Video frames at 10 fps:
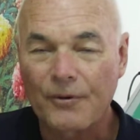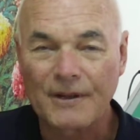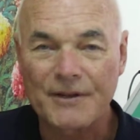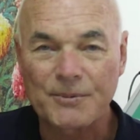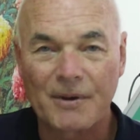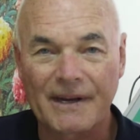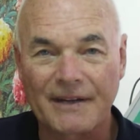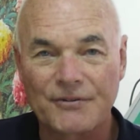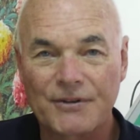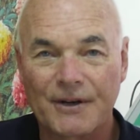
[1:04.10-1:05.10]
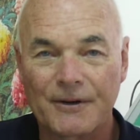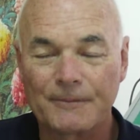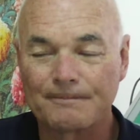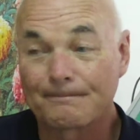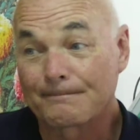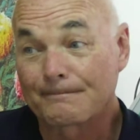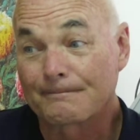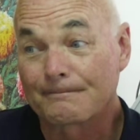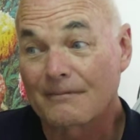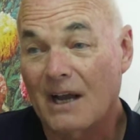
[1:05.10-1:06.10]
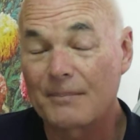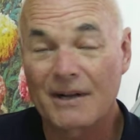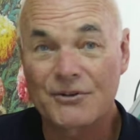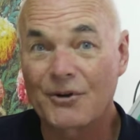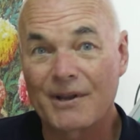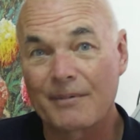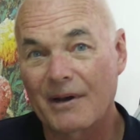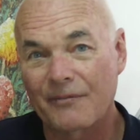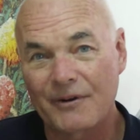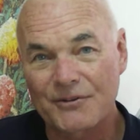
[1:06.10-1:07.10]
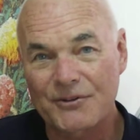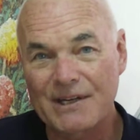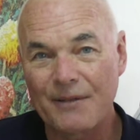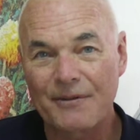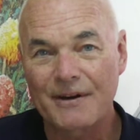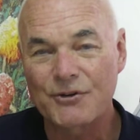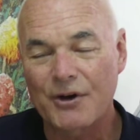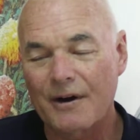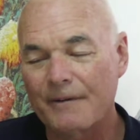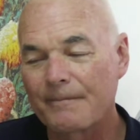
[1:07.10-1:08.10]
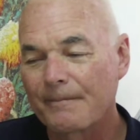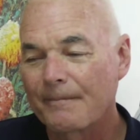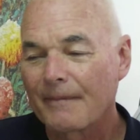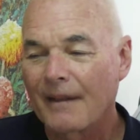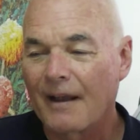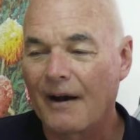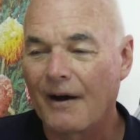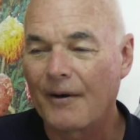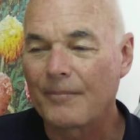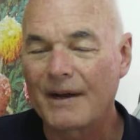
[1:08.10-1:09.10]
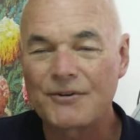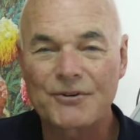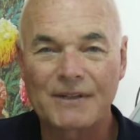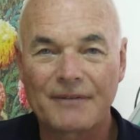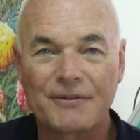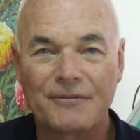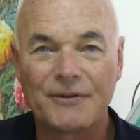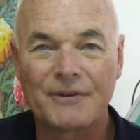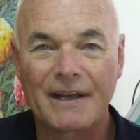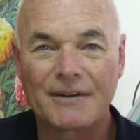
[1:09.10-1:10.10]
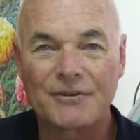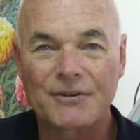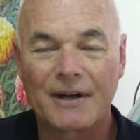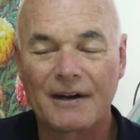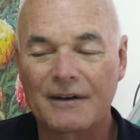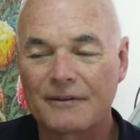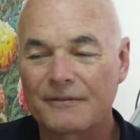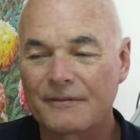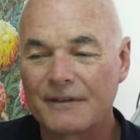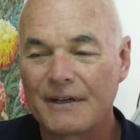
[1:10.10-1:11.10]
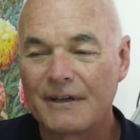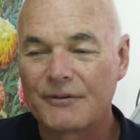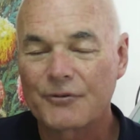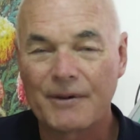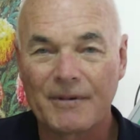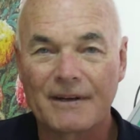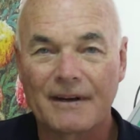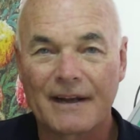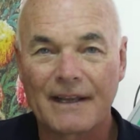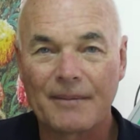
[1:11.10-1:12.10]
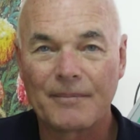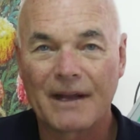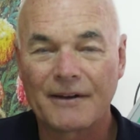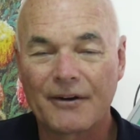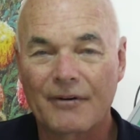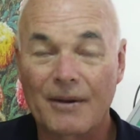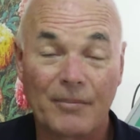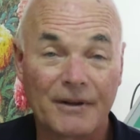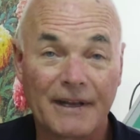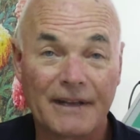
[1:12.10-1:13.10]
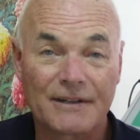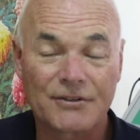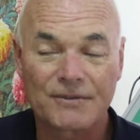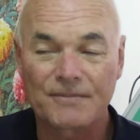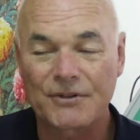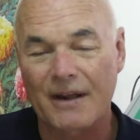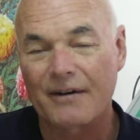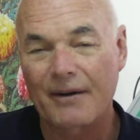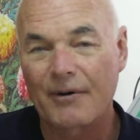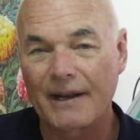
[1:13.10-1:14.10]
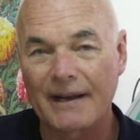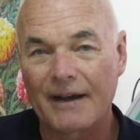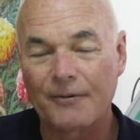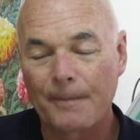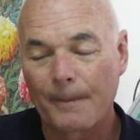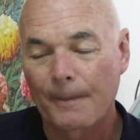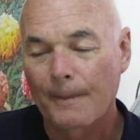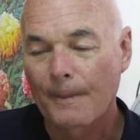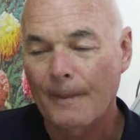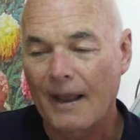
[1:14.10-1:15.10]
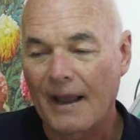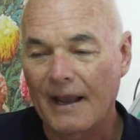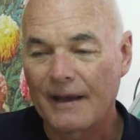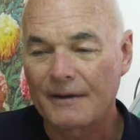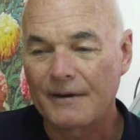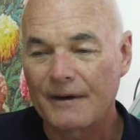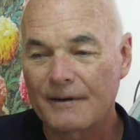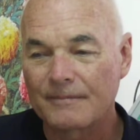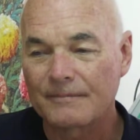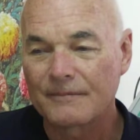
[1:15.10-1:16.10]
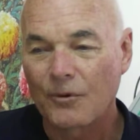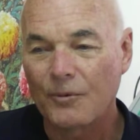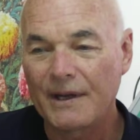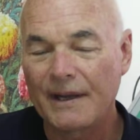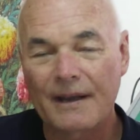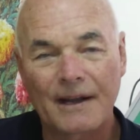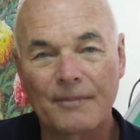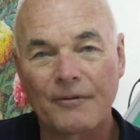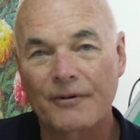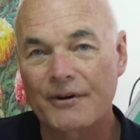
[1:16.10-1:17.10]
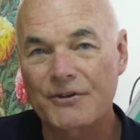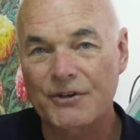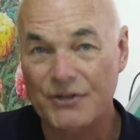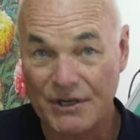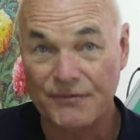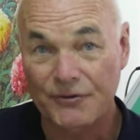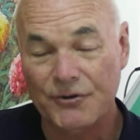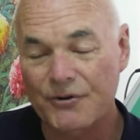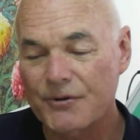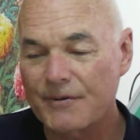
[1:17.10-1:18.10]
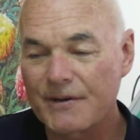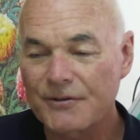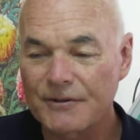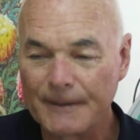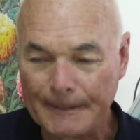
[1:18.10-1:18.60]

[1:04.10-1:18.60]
less money. So I'm not soaking my false teeth in a jar. I just left a few days of treatment. I came down here on Monday. It's Saturday right now. And we had a couple of very successful surgeries.